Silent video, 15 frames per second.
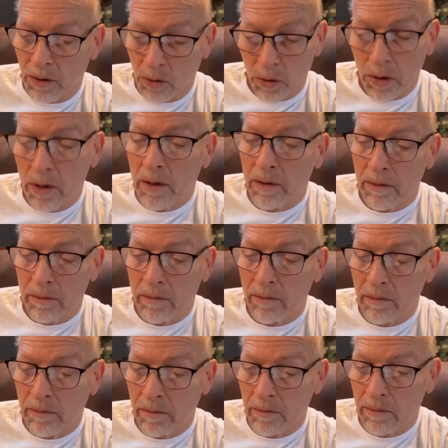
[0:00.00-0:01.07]
Lord,
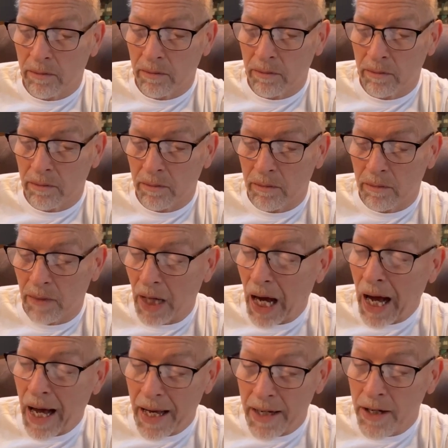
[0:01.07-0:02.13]

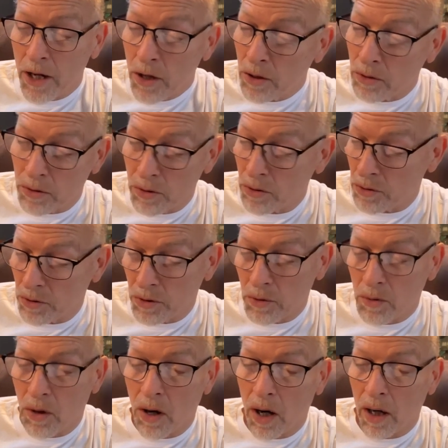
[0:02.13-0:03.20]
I know who
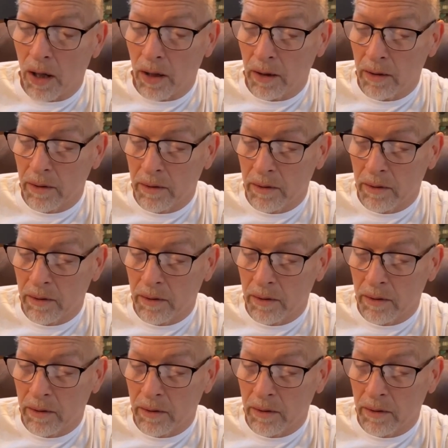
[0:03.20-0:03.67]
you are.